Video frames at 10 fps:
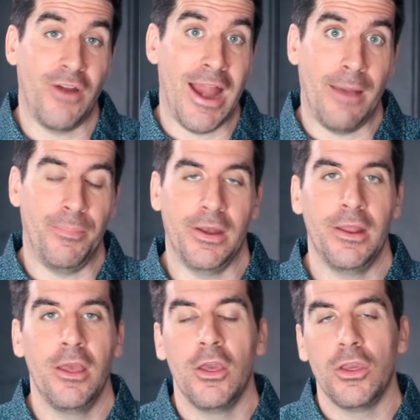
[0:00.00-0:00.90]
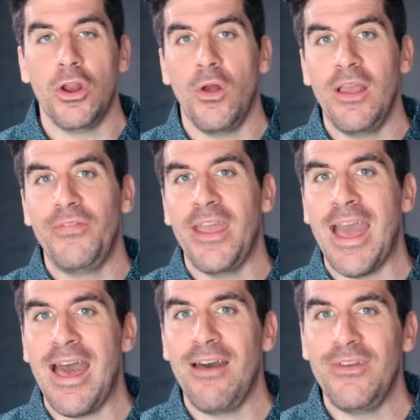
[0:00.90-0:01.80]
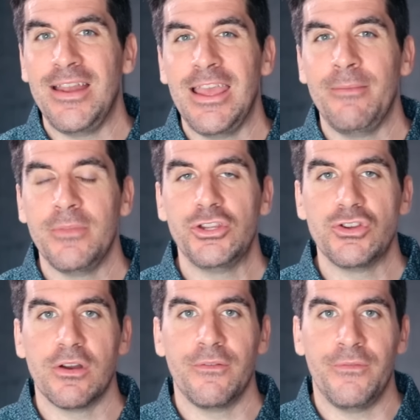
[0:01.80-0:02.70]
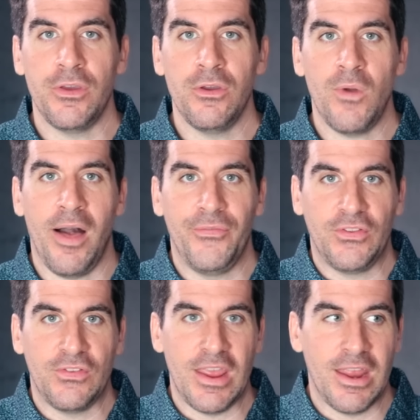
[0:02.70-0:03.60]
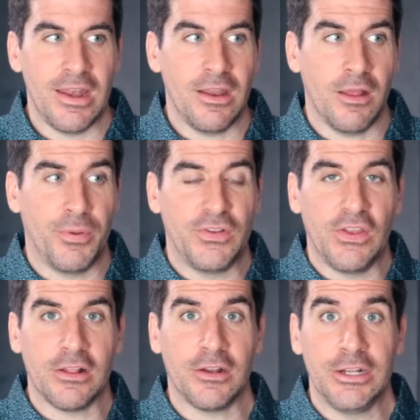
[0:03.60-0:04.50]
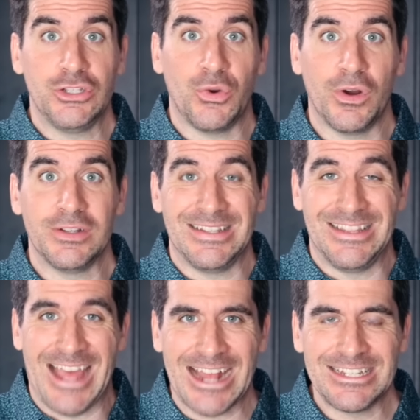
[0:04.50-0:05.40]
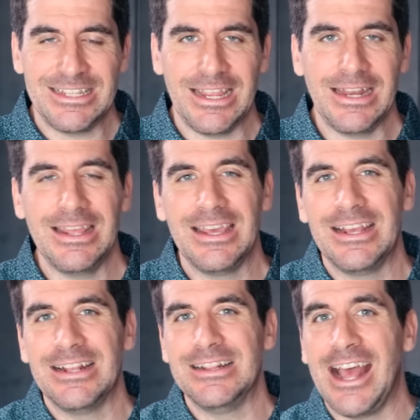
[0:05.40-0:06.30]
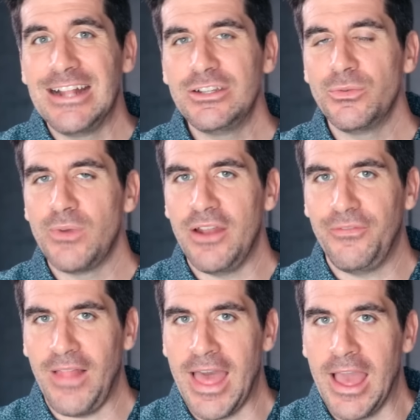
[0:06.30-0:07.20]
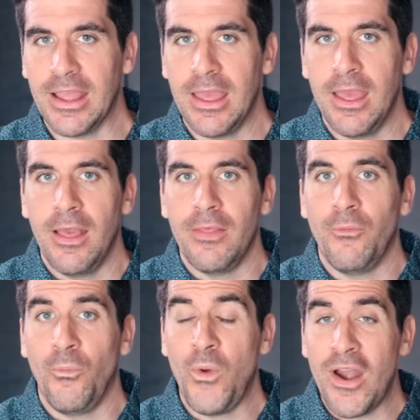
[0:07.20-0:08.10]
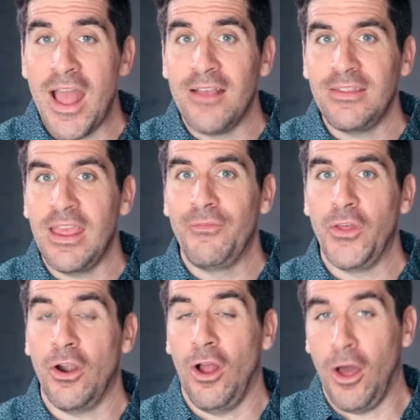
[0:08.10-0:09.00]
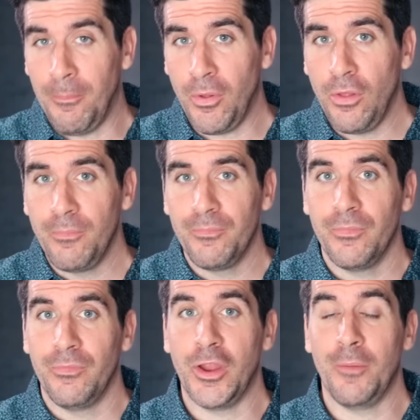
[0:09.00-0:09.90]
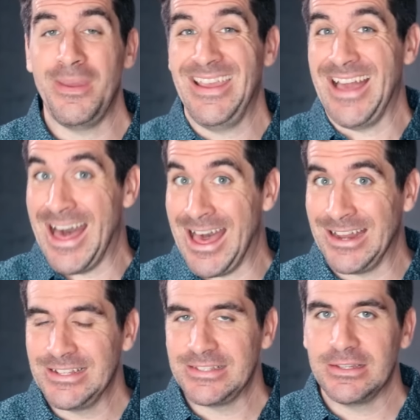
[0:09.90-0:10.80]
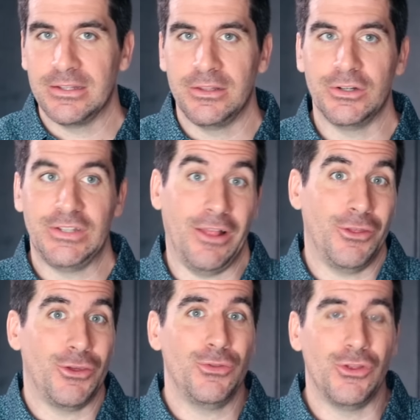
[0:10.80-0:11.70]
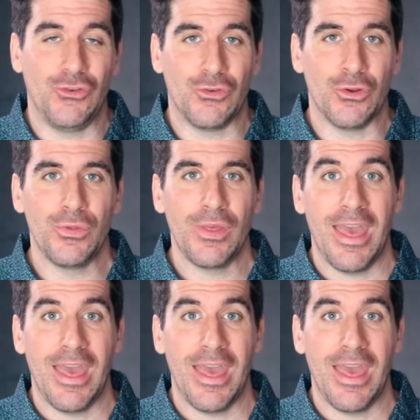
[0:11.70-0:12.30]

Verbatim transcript: happen. You know, if they have an immature view of sin, particularly towards that sin, that's a red flag. Whereas if they're humble, they're being honest, they're telling you the truth,